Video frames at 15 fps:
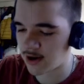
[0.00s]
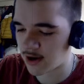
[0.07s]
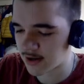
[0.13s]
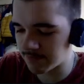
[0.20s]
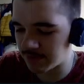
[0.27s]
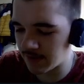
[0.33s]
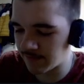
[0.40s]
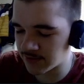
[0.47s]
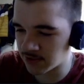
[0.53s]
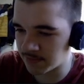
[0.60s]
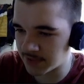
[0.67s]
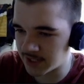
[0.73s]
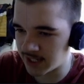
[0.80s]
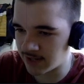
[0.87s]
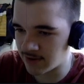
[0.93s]
Plant vs Zombies
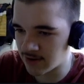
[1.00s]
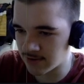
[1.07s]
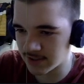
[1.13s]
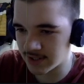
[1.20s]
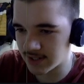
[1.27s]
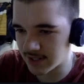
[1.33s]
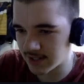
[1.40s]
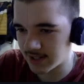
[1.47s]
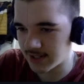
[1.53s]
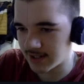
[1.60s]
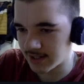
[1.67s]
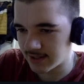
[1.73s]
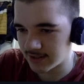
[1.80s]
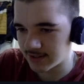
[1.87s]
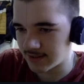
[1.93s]
Heroes,
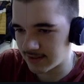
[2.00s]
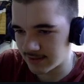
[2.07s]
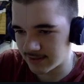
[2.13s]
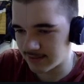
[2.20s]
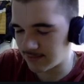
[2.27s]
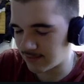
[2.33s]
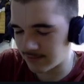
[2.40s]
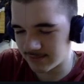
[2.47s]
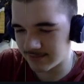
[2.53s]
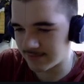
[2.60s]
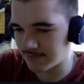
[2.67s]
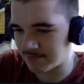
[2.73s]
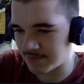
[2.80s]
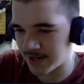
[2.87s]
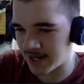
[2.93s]

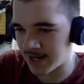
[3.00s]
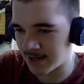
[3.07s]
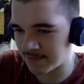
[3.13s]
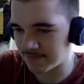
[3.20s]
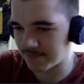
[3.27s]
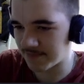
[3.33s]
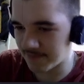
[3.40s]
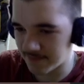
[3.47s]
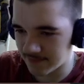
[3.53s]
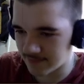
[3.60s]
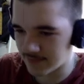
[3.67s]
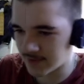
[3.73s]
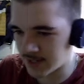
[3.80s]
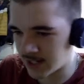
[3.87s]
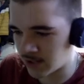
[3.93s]
but I
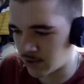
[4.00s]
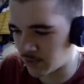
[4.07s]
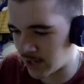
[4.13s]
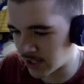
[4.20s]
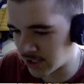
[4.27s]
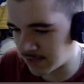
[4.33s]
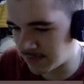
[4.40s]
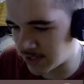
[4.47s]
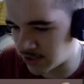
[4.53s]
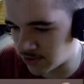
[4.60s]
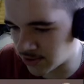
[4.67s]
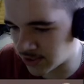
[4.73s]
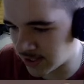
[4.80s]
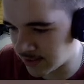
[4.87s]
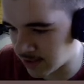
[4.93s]
don't know what it actually means
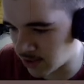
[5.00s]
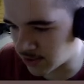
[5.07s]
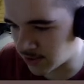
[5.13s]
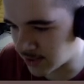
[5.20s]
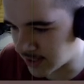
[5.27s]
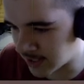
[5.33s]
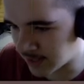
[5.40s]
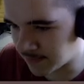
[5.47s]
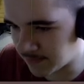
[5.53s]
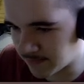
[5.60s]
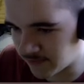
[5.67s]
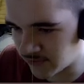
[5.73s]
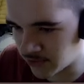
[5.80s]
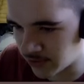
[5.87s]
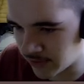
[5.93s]
usually. Also, it's a
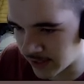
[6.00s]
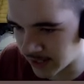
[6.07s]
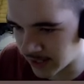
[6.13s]
food thing.